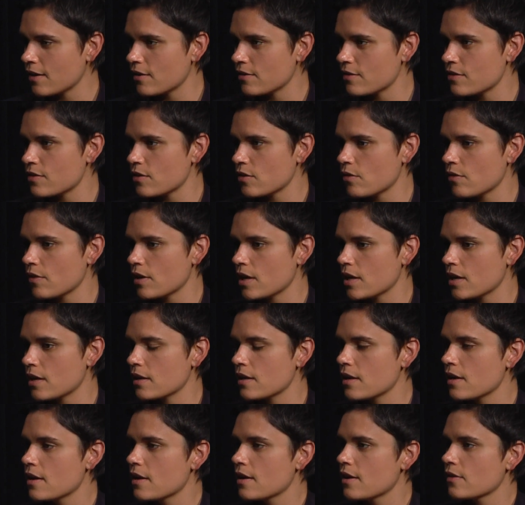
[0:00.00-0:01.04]
considering
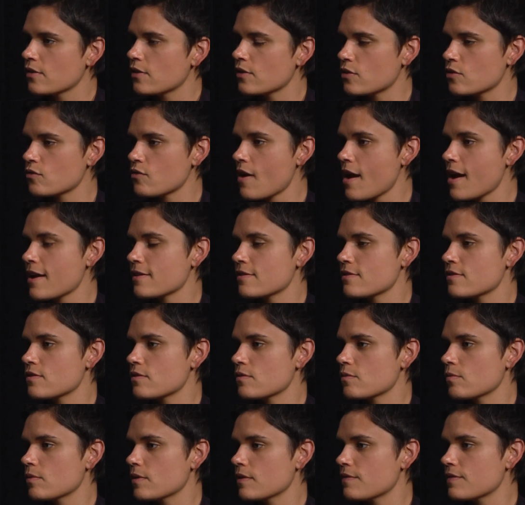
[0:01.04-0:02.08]
the strides
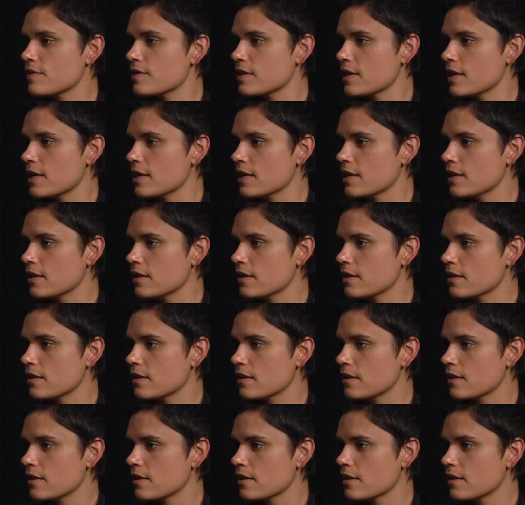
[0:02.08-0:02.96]
we've seen.